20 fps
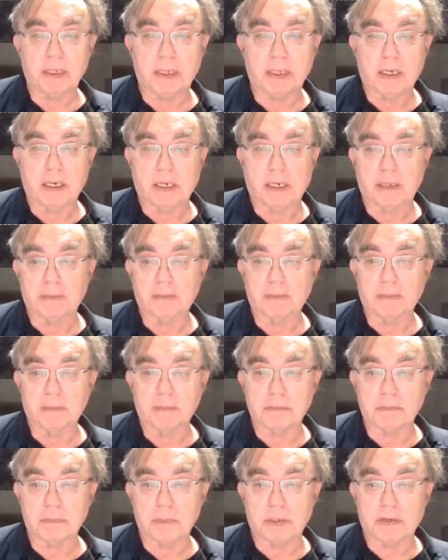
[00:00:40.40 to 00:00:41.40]
um,
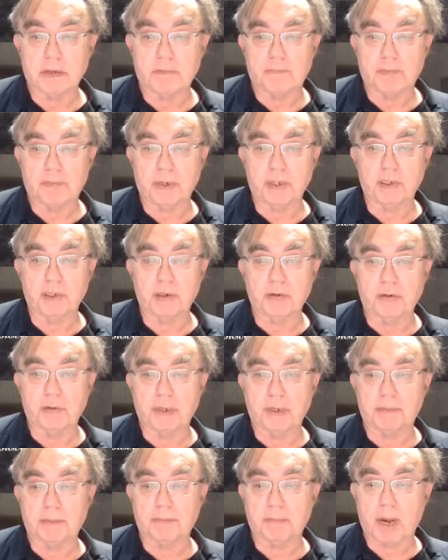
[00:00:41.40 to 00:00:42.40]
if we're
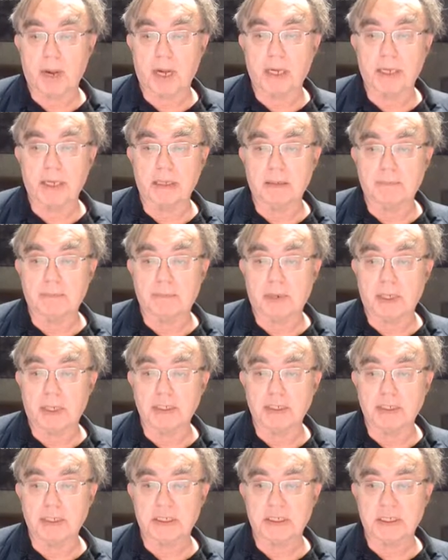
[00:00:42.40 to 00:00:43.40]
doing buy,
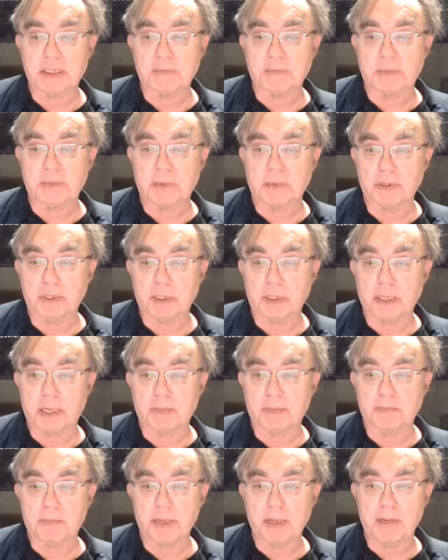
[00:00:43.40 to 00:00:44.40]
purchasing, we want to
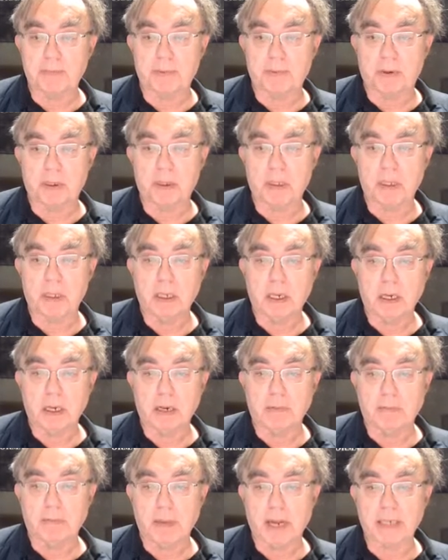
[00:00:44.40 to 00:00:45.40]
take people
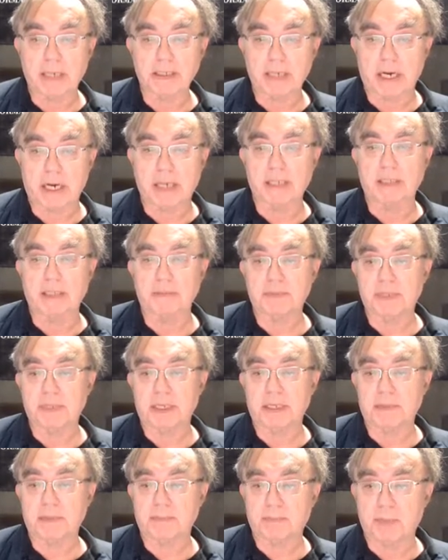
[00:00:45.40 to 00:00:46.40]
and match items
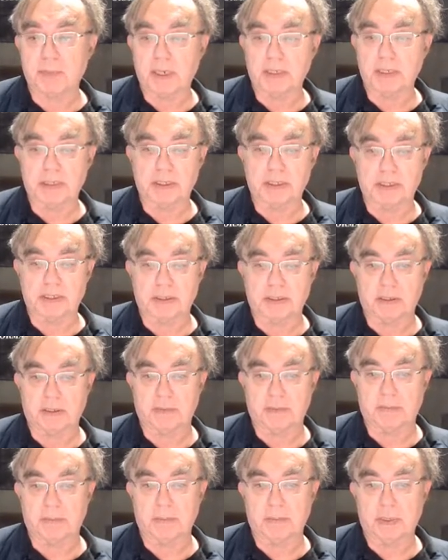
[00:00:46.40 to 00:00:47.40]
they can purchase to
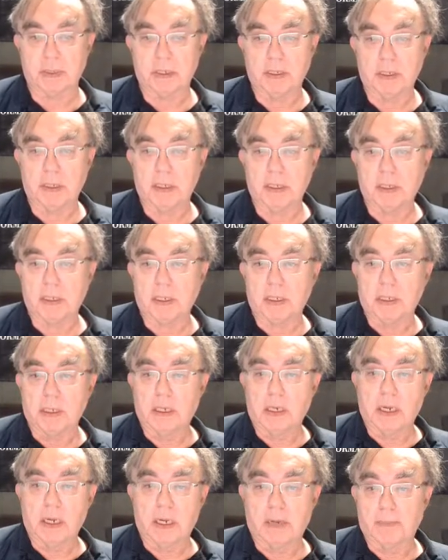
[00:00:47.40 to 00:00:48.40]
them.
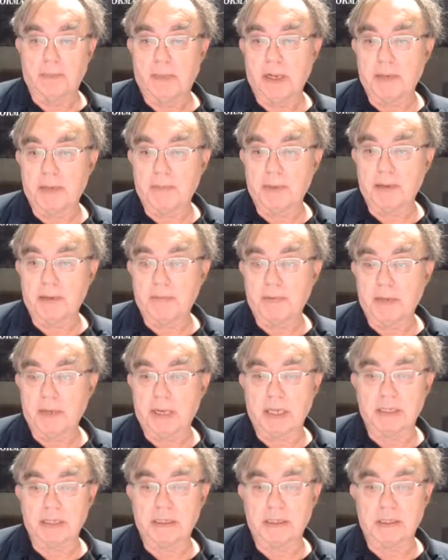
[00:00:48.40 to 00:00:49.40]
And maybe we
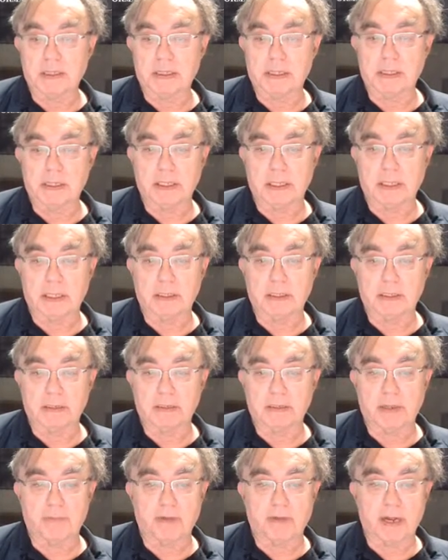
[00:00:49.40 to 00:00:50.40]
actually either
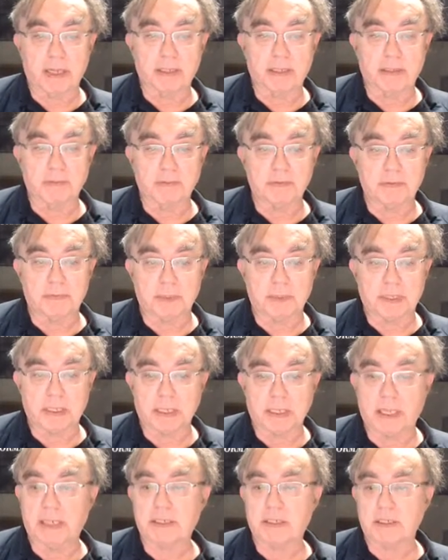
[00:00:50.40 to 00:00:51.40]
don't have items, but
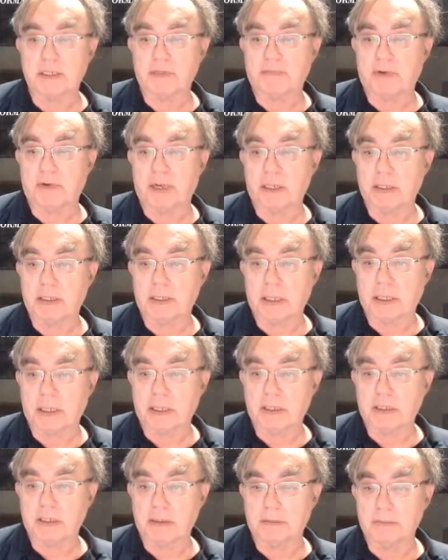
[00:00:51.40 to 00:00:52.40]
collections of
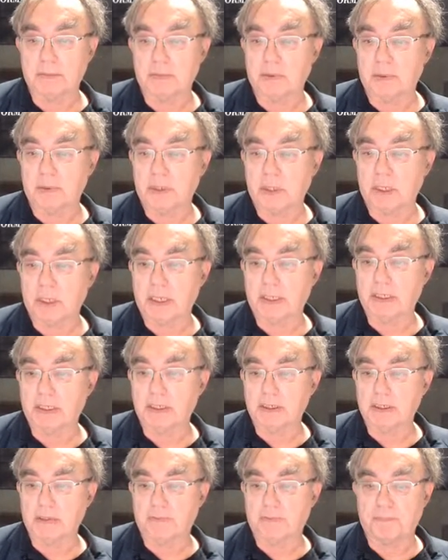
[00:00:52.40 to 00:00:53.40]
items or
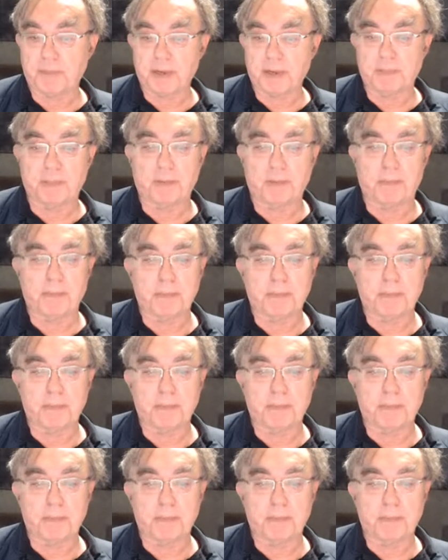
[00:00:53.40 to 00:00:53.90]
collections of people.